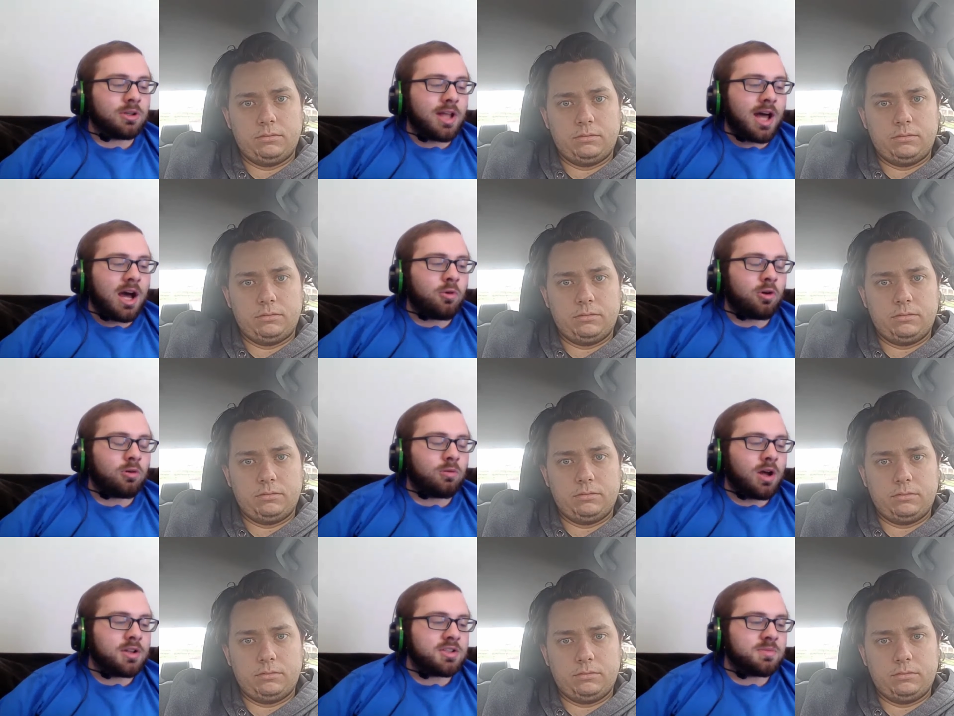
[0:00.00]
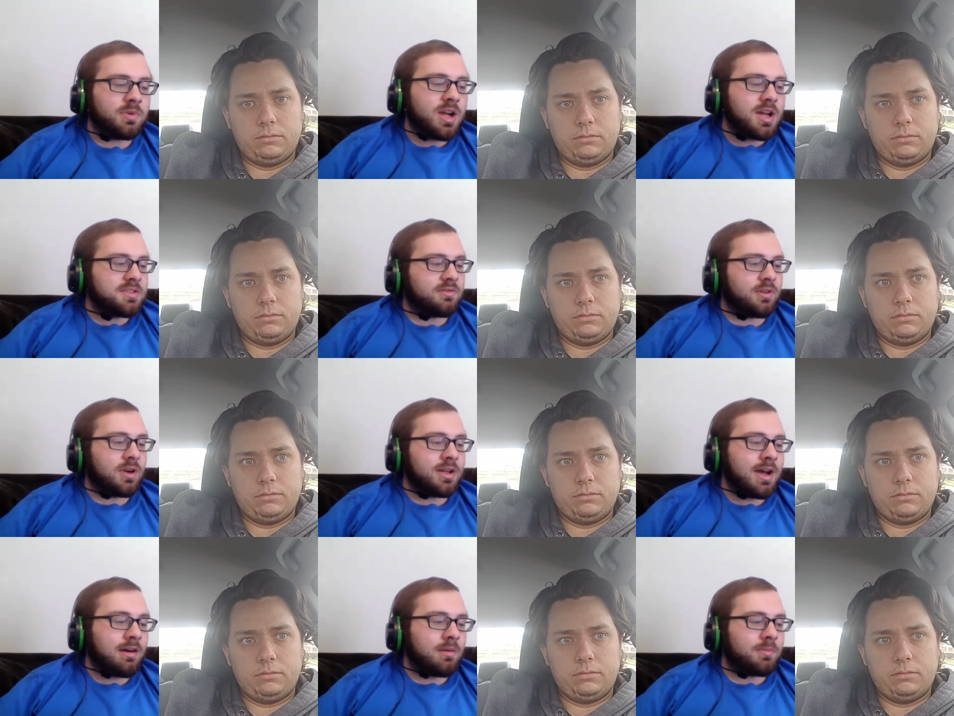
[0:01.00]
Speaker 1: score a lot more runs, but as of
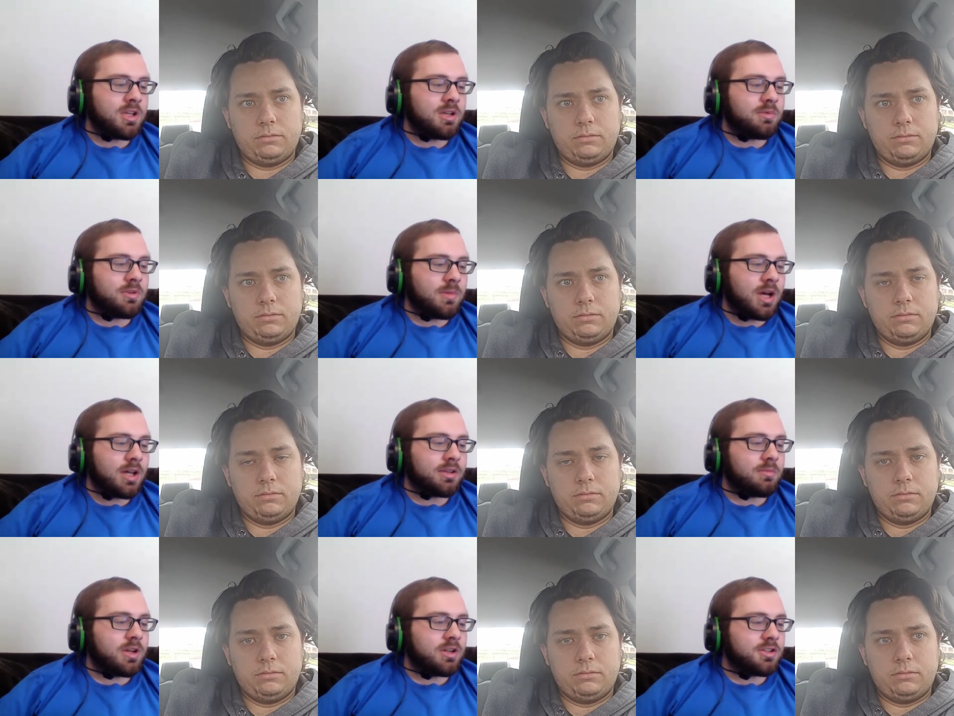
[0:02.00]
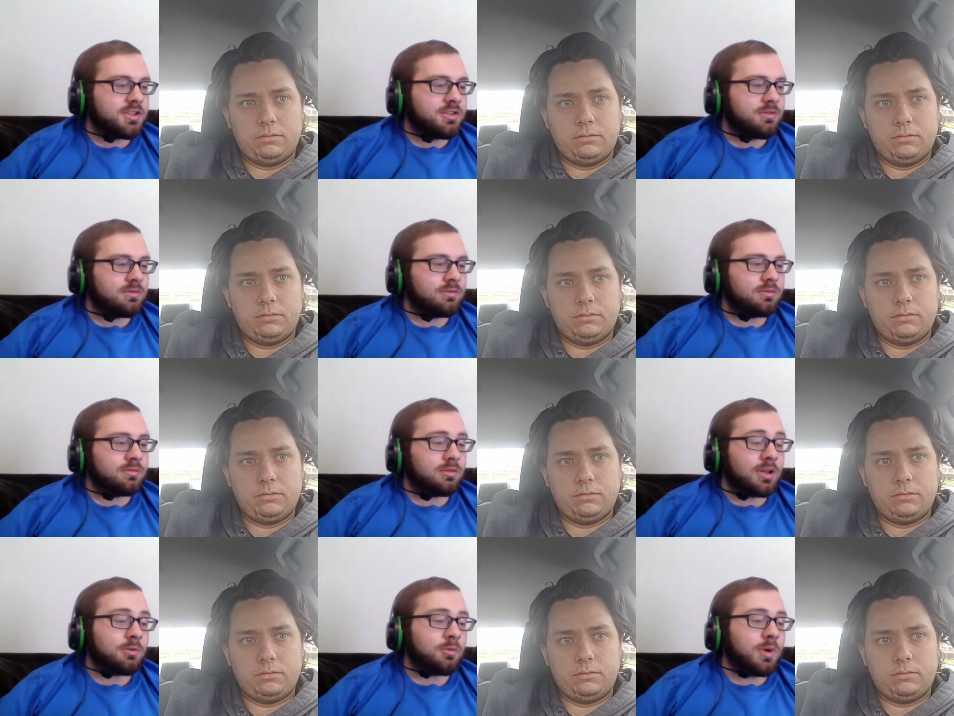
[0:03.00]
right now, I'm keeping him on the bench
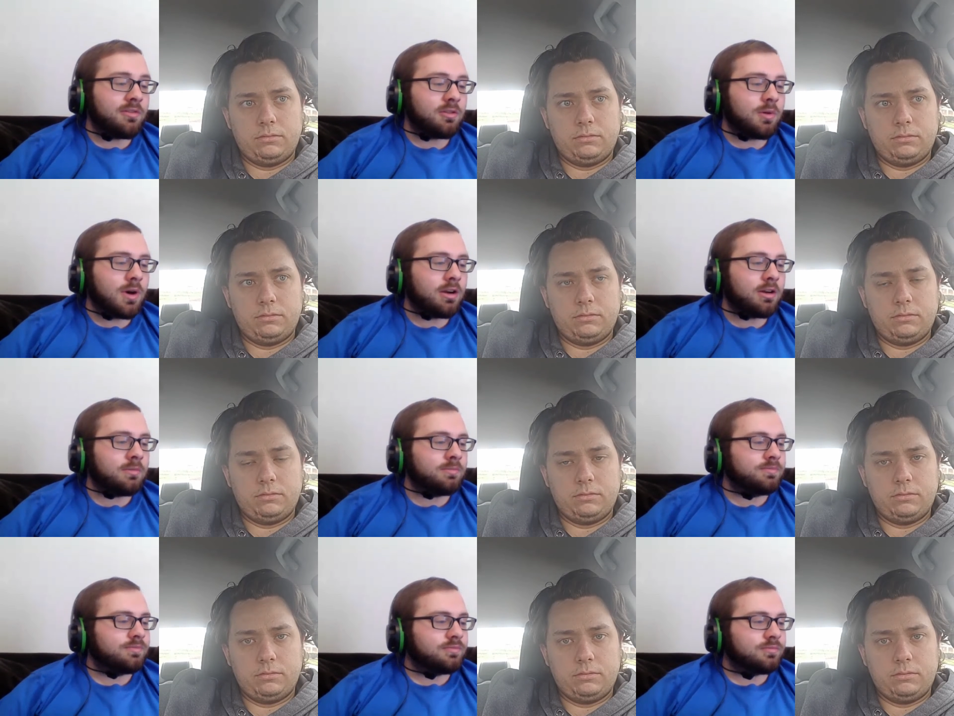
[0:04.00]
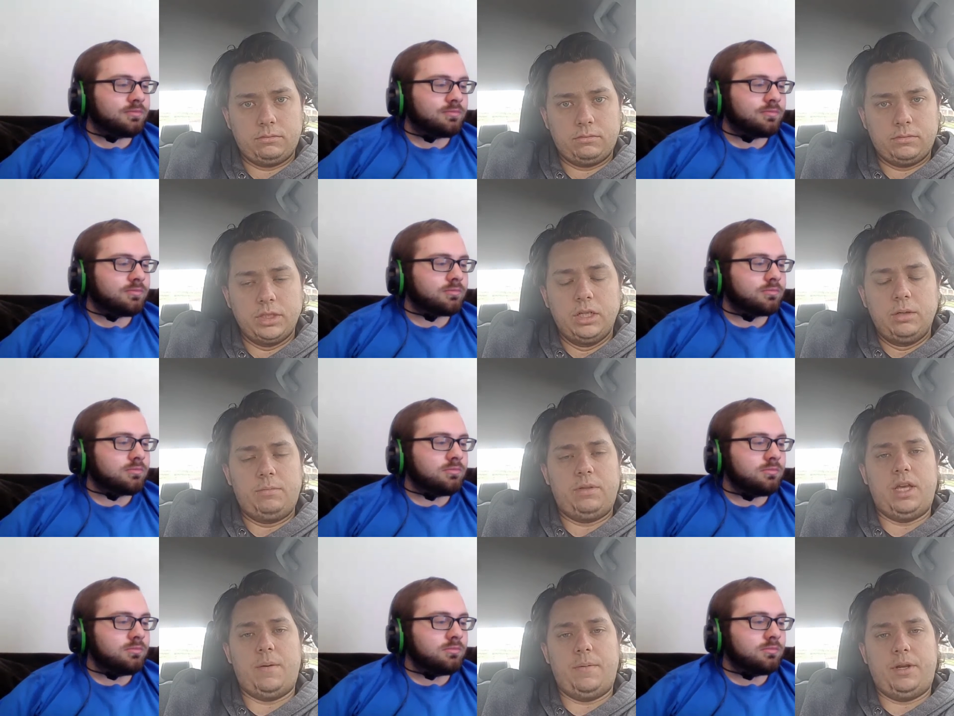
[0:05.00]
or on the waiver wire.
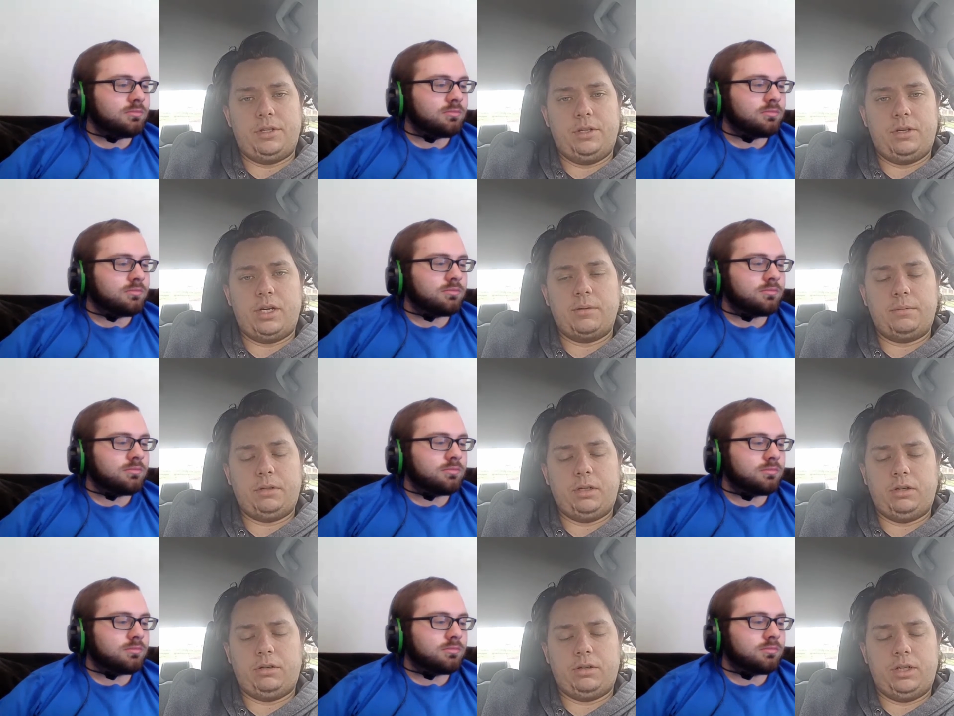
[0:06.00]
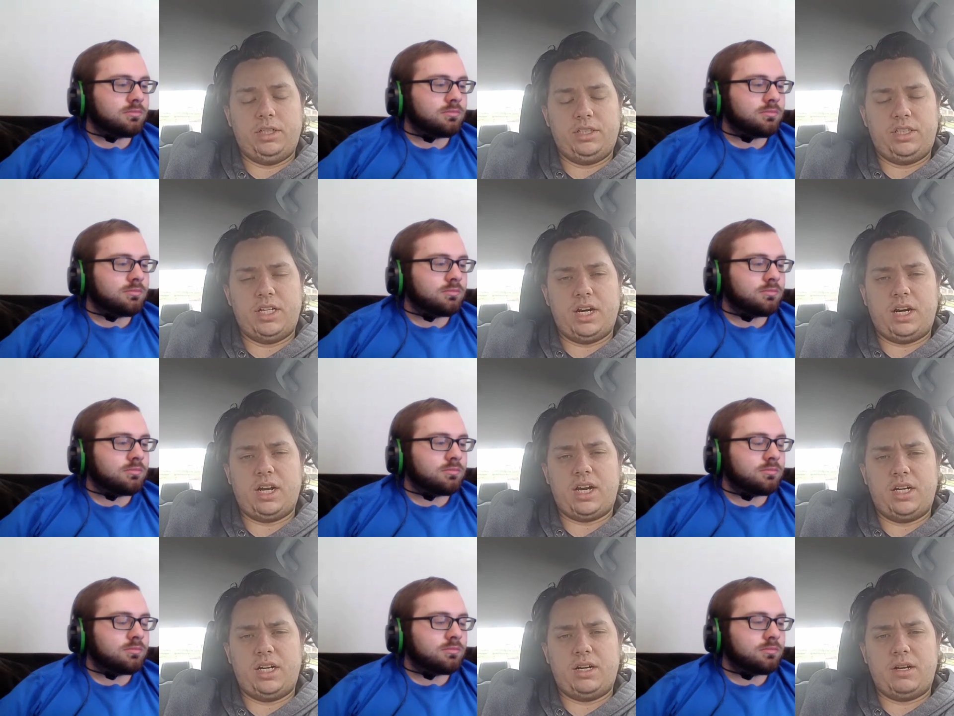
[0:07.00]
Speaker 2: Yeah, me too. I completely agree. He's not a
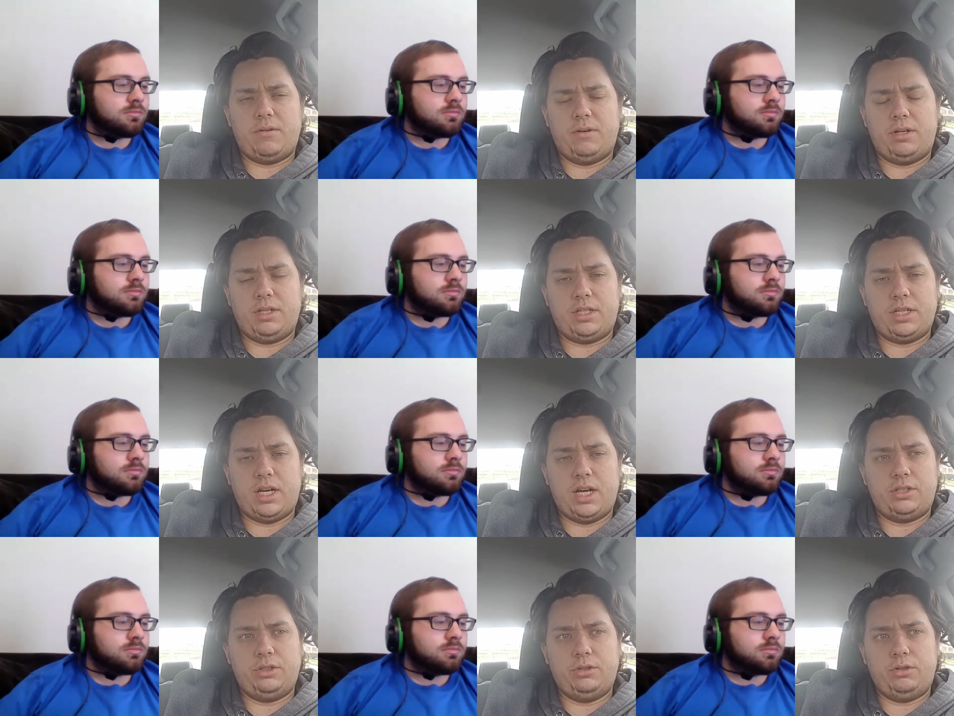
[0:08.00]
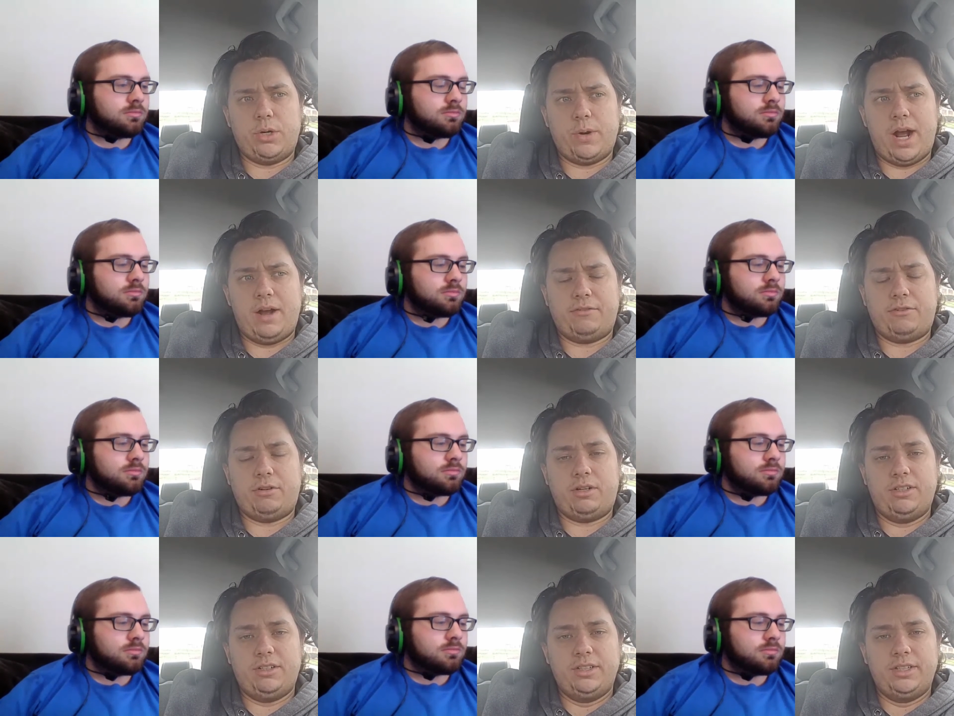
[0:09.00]
guy that I would decide to go after,